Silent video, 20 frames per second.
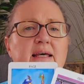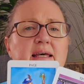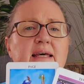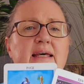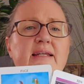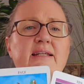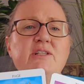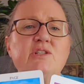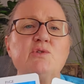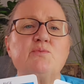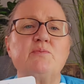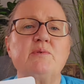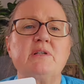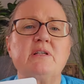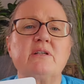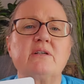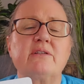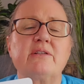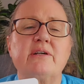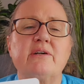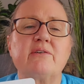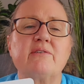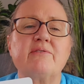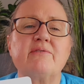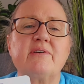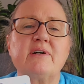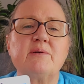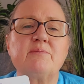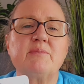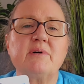And it's being
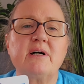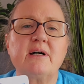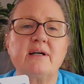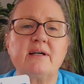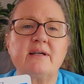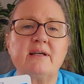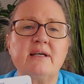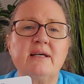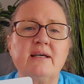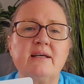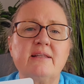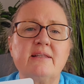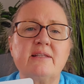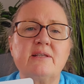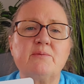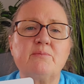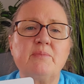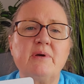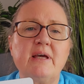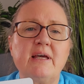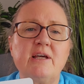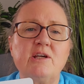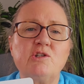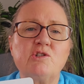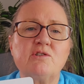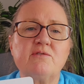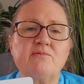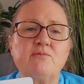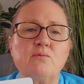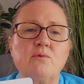clarified by the
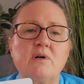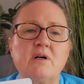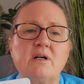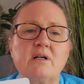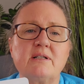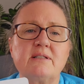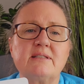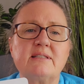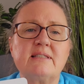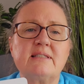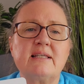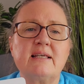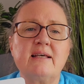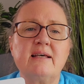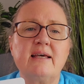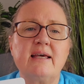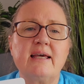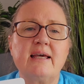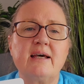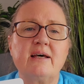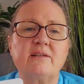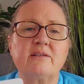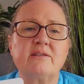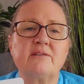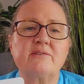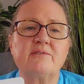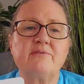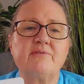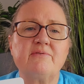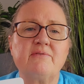Page of Wands, and
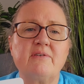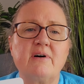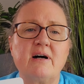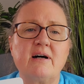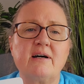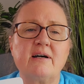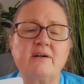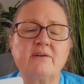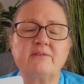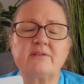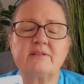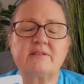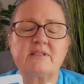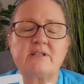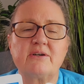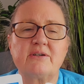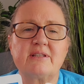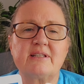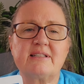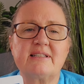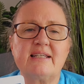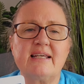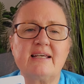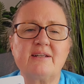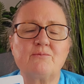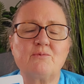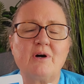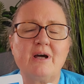the 10.